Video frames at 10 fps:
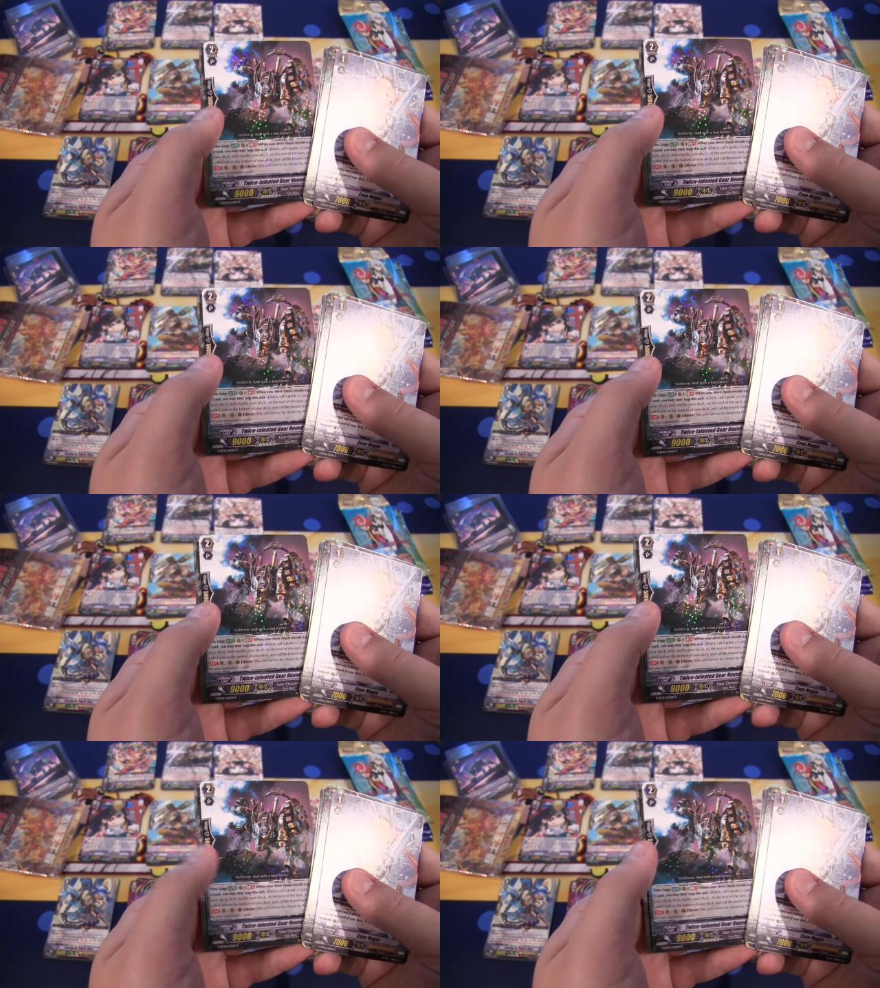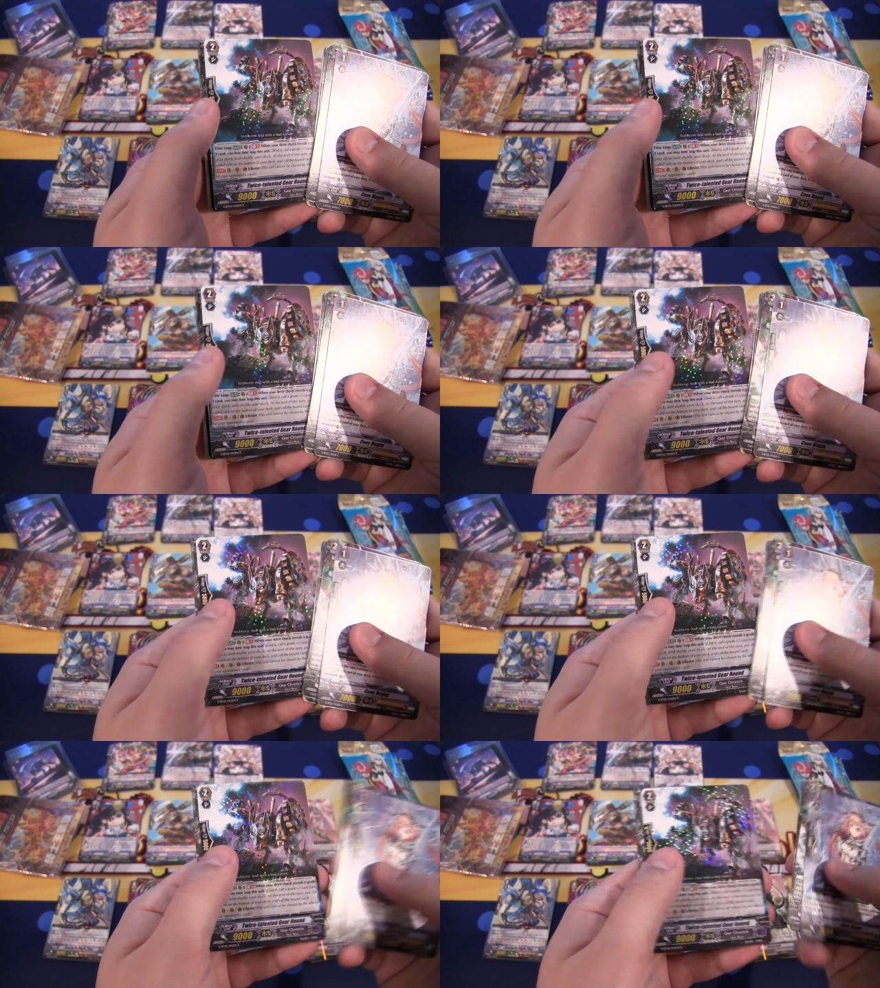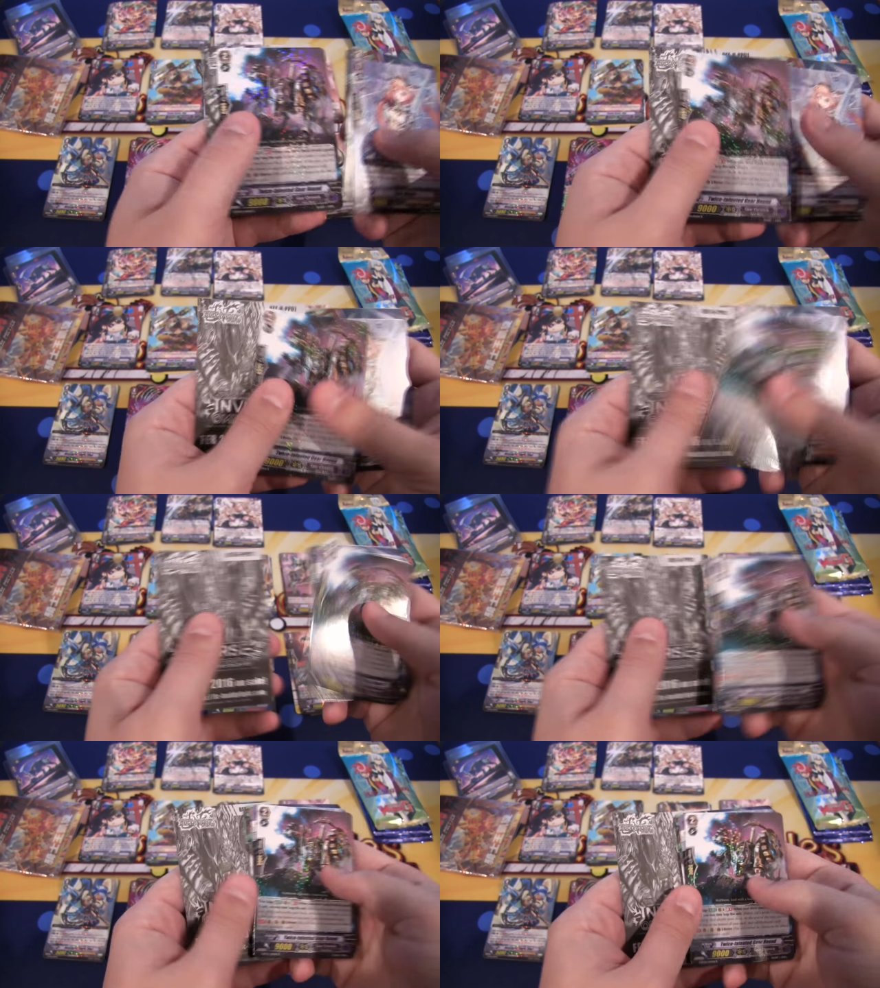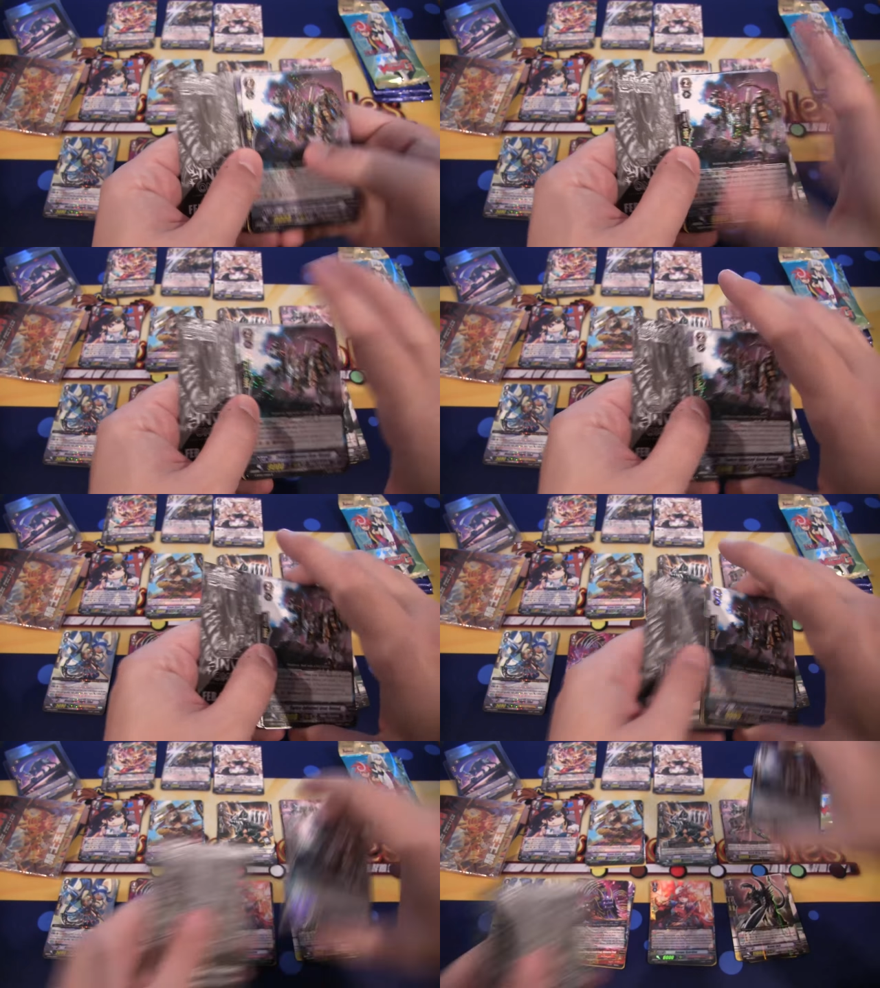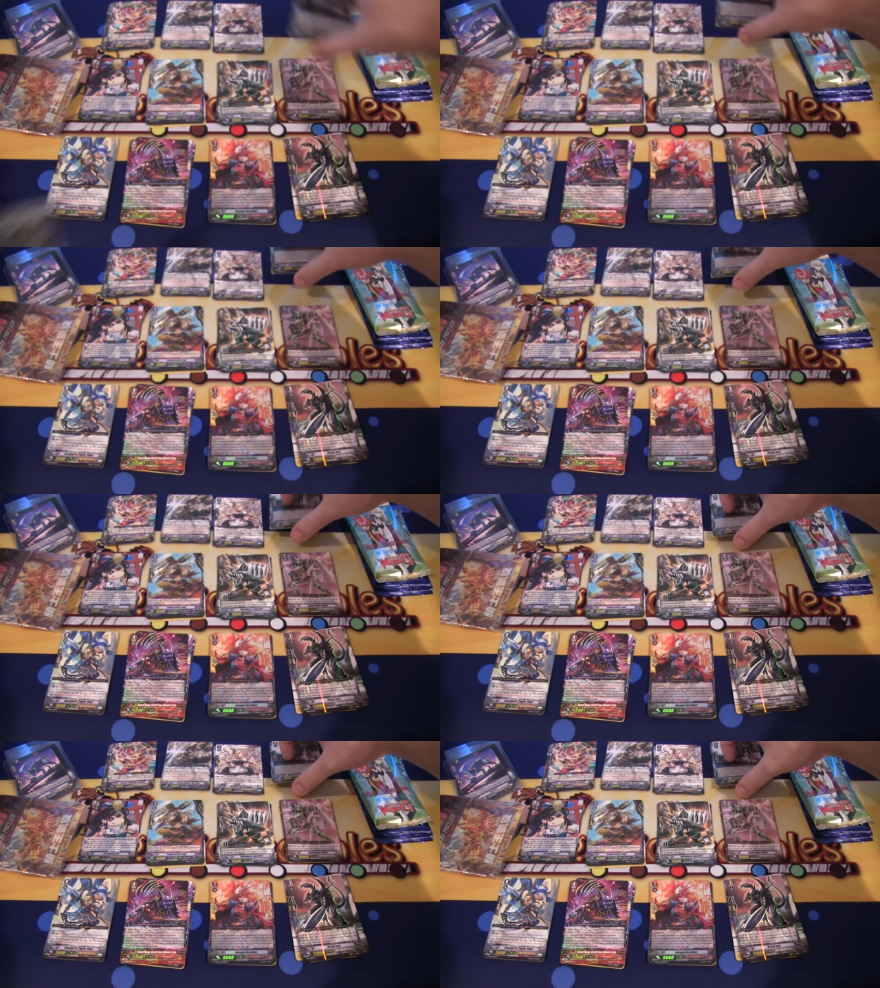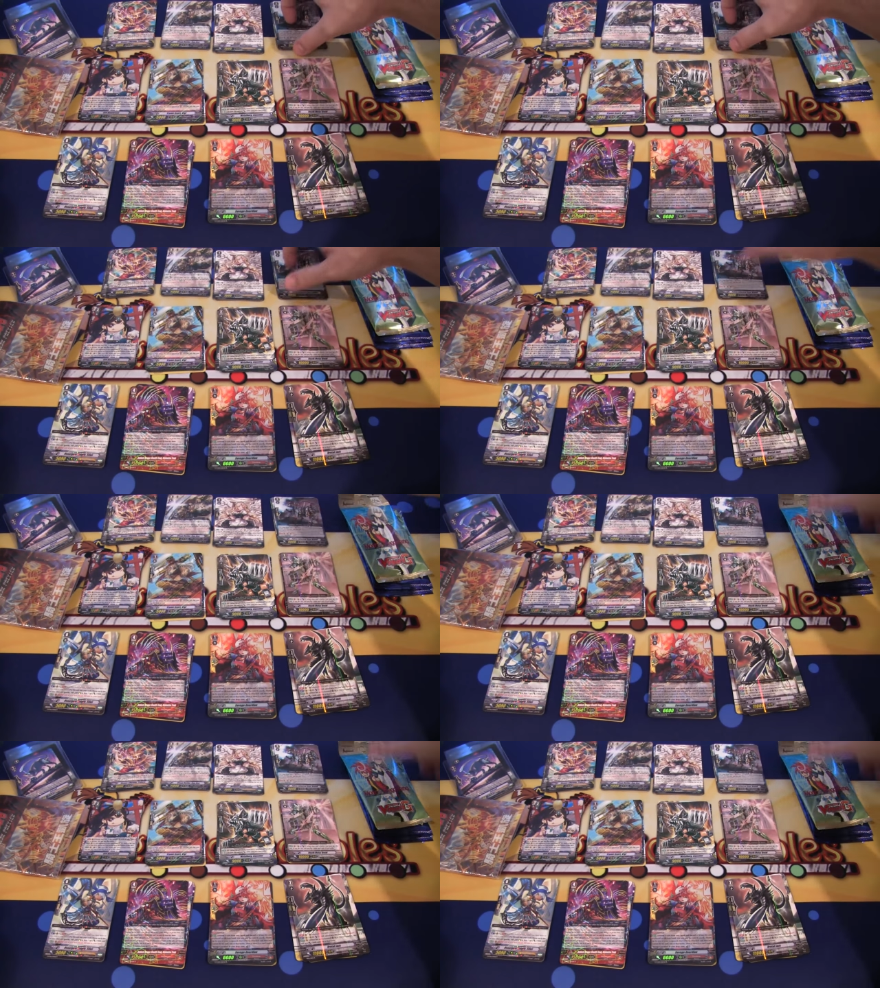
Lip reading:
[unreadable: no face in view]